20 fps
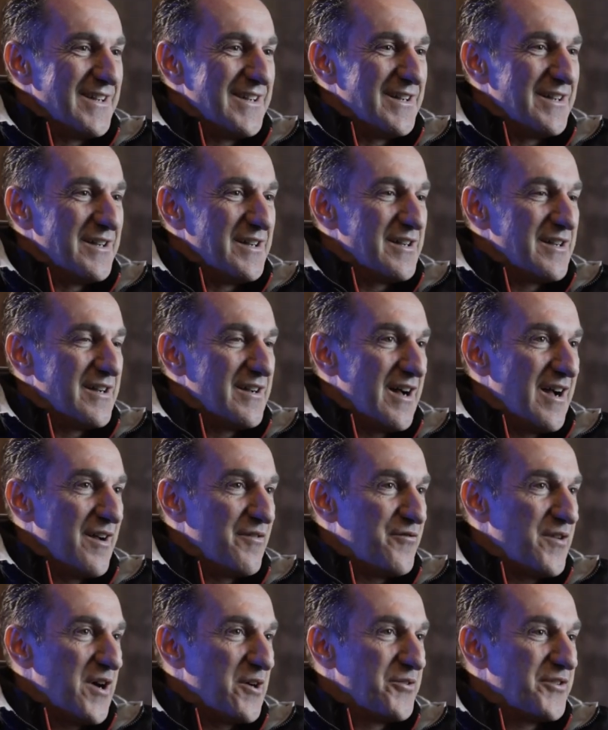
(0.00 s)
Uh, I
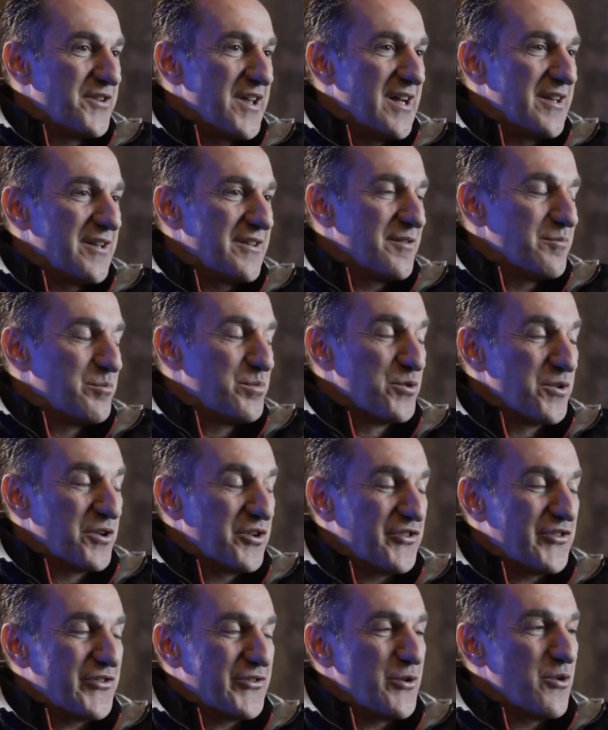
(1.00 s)
found that
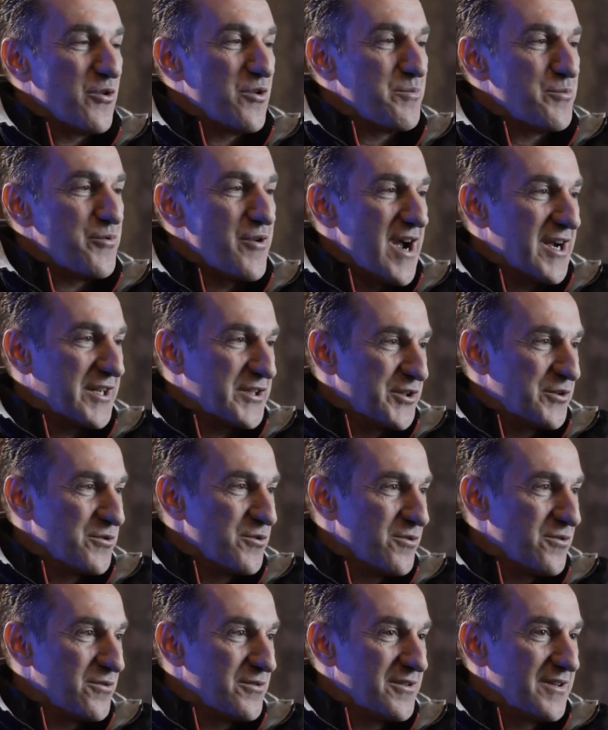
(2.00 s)
book so
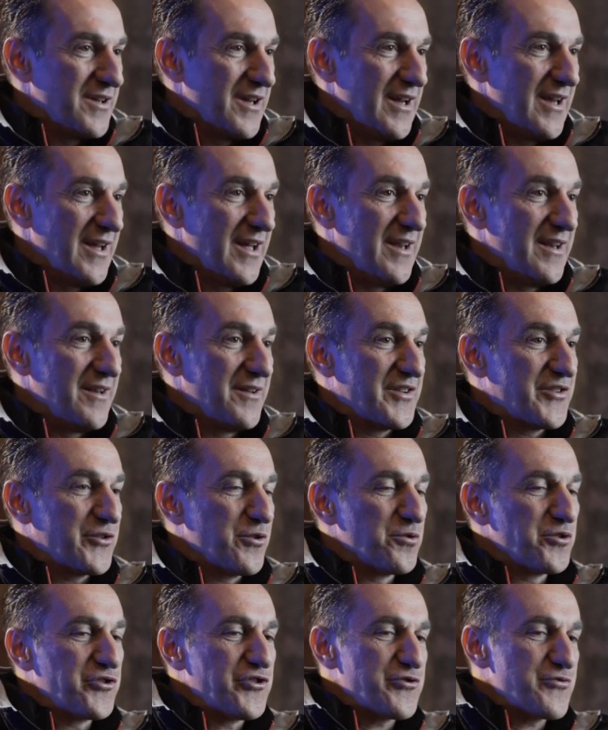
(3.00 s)
practical and
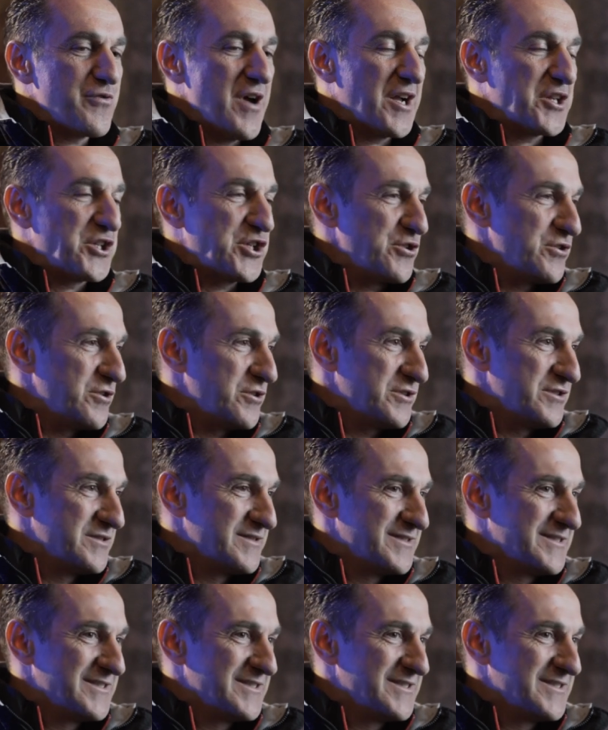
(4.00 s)
so structured